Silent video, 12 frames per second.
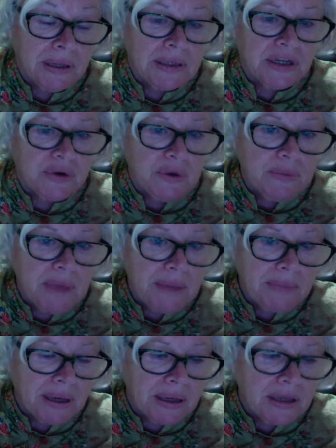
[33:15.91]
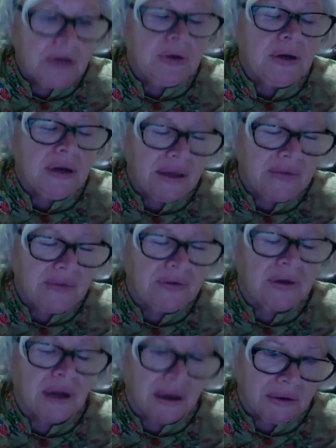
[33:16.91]
So remember, you never
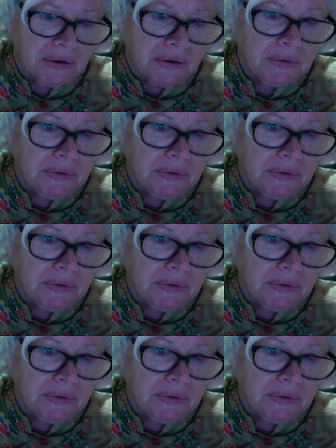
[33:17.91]
know